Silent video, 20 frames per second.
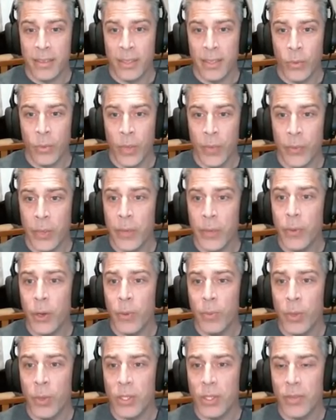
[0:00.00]
We
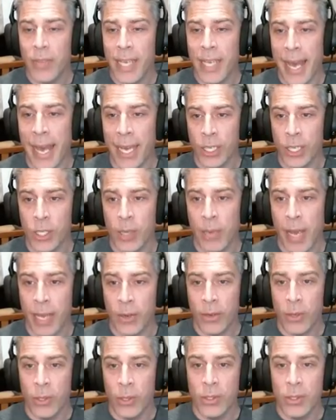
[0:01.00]
rewrote most of the action
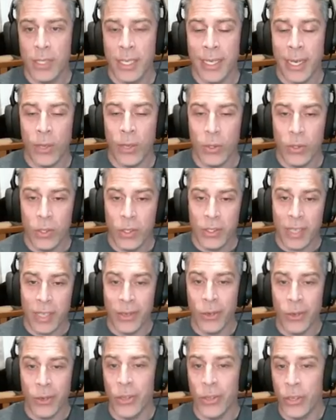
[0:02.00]
macros and now use
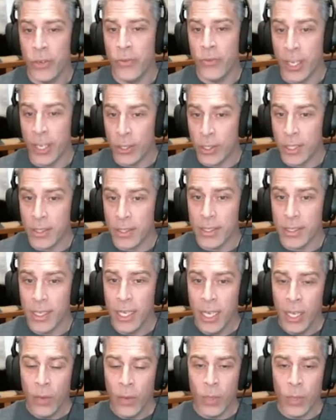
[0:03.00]
under the hood functions,
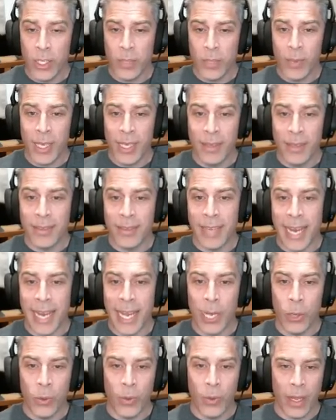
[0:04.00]
which means
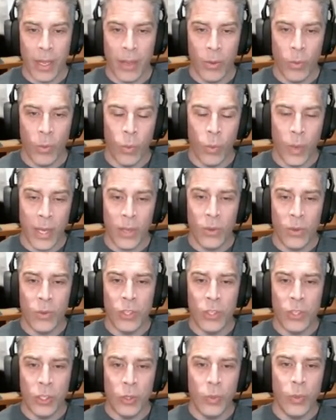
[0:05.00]
now what you
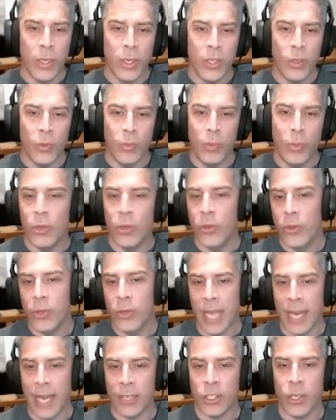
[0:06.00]
do when you pull
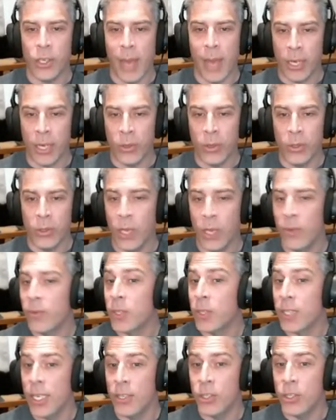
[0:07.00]
those action macros out
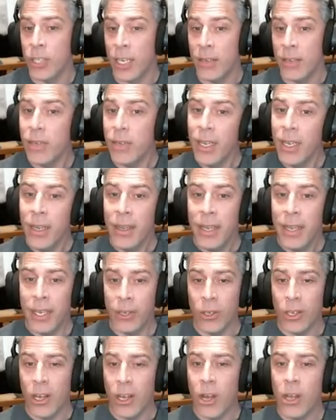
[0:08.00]
for, say, shove,
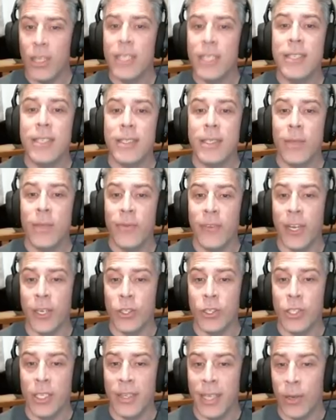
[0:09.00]
it'll call a system
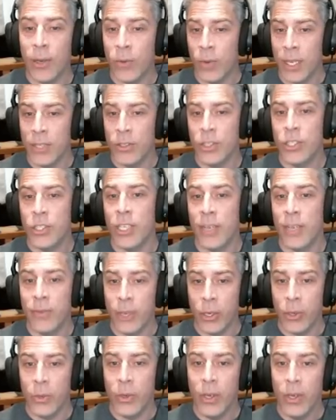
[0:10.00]
function that runs shove
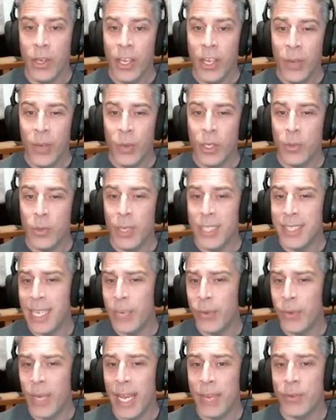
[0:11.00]
code, which means that
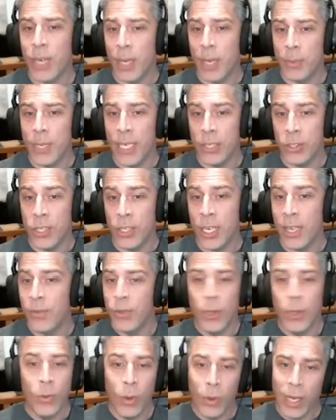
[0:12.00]
if we ever update shove,
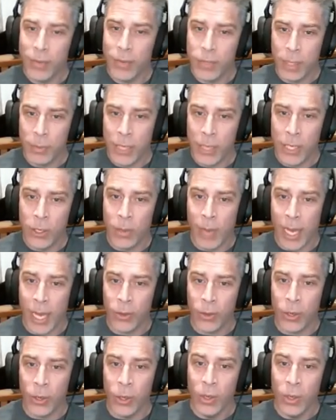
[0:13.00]
you won't have to update your
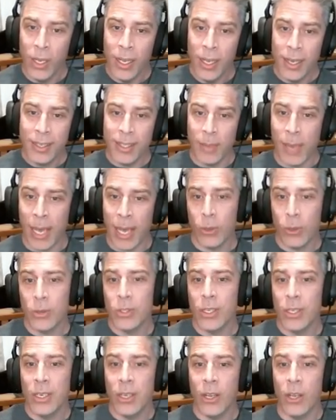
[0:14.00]
macro because the macro is
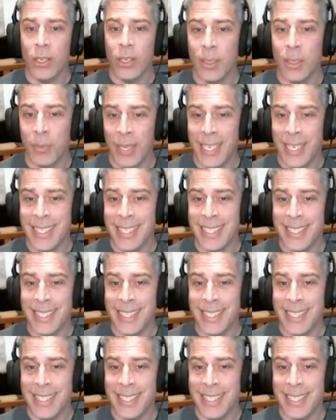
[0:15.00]
going to call something in the